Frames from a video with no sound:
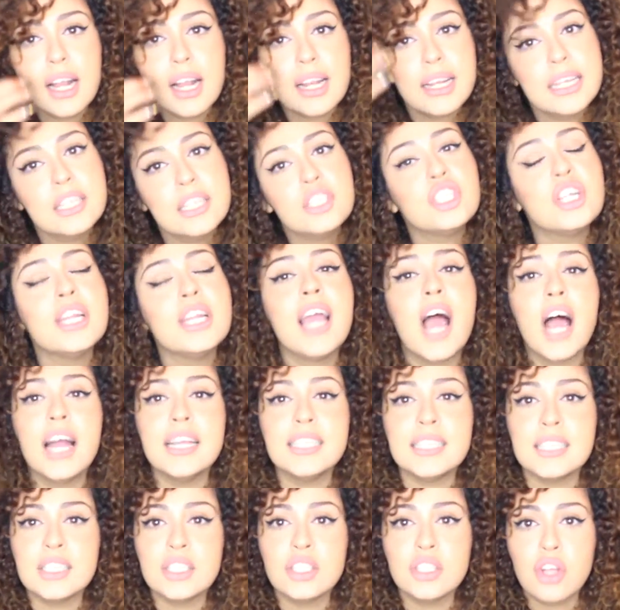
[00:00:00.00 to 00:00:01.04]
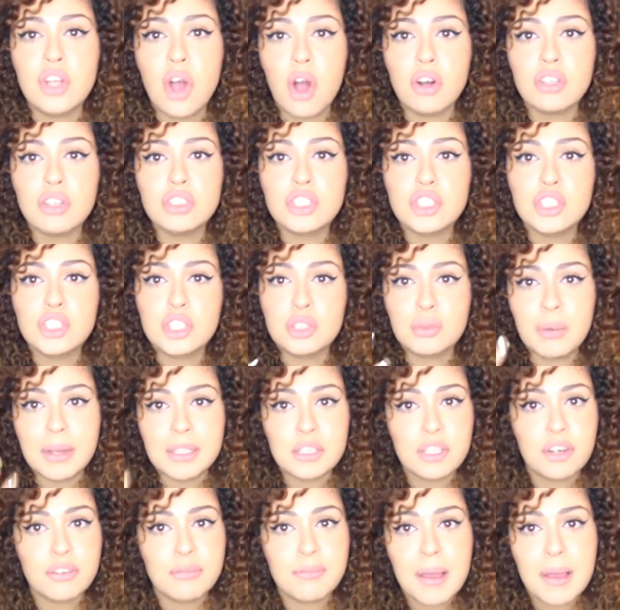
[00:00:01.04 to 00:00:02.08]
Literally, I did not
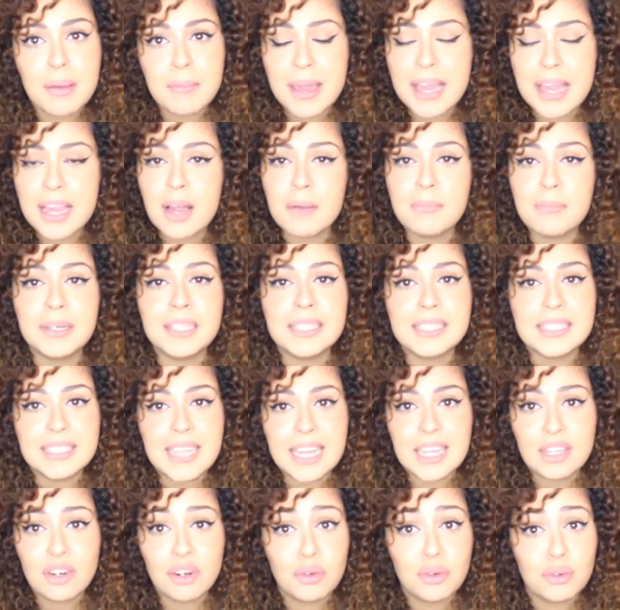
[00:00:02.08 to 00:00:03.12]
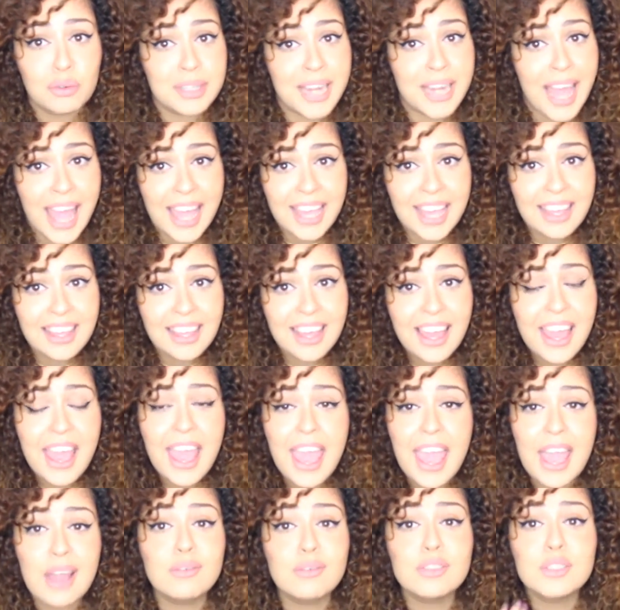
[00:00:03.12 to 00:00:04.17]
sweat off my makeup. It stayed on all day.
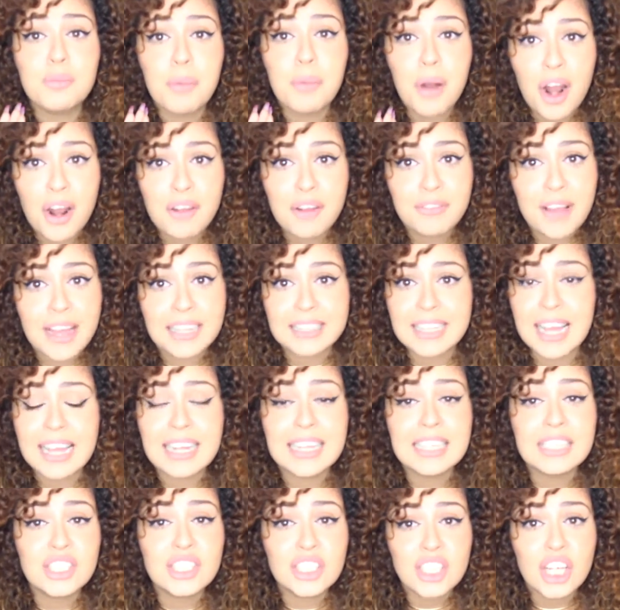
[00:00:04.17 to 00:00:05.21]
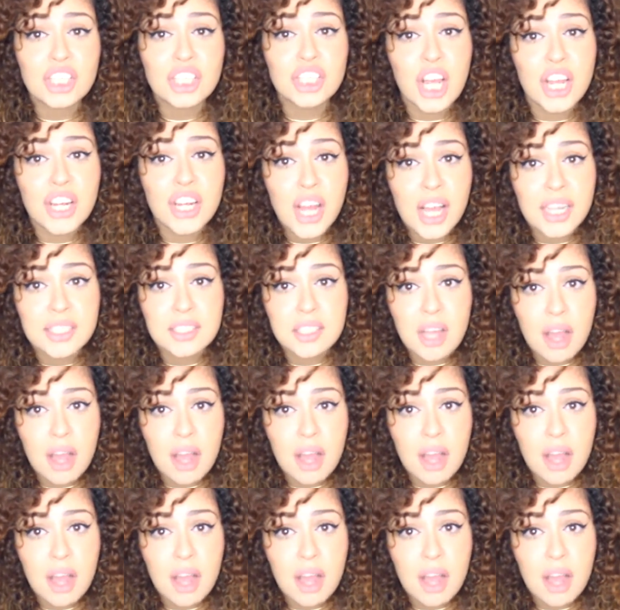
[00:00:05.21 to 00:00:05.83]
It was perfect, and it's such a nice